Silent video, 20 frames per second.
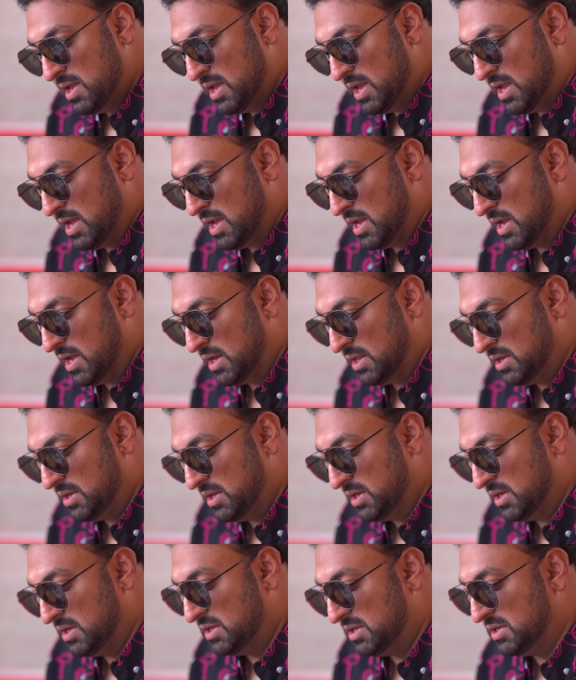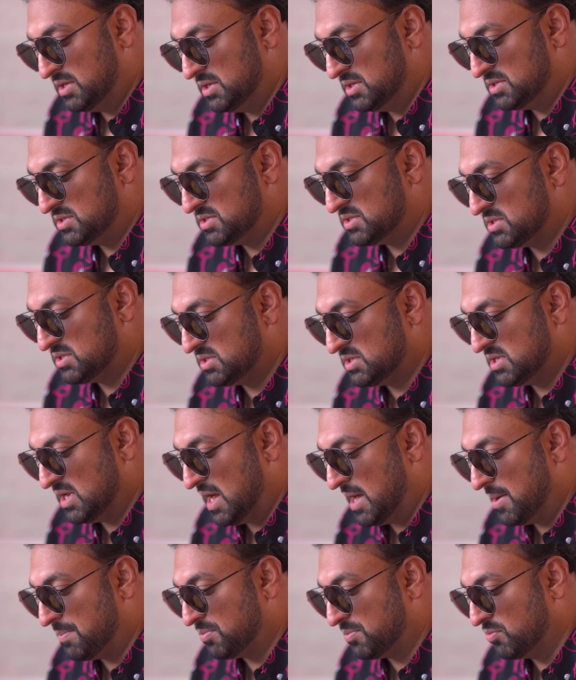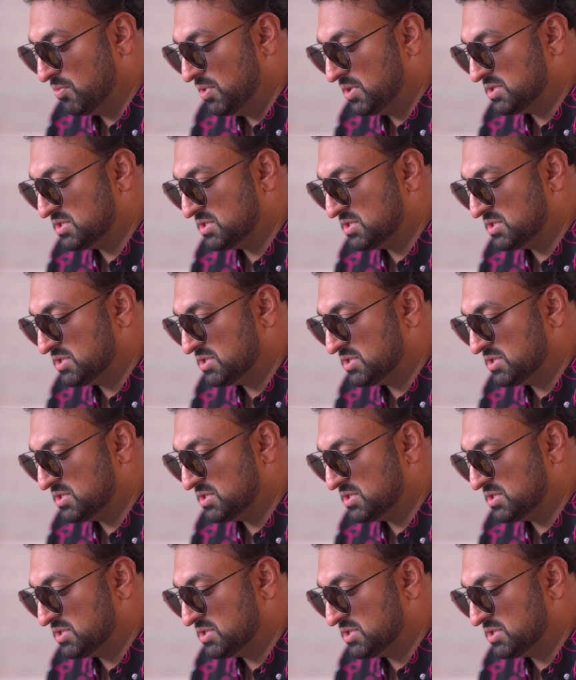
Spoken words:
and it is topped with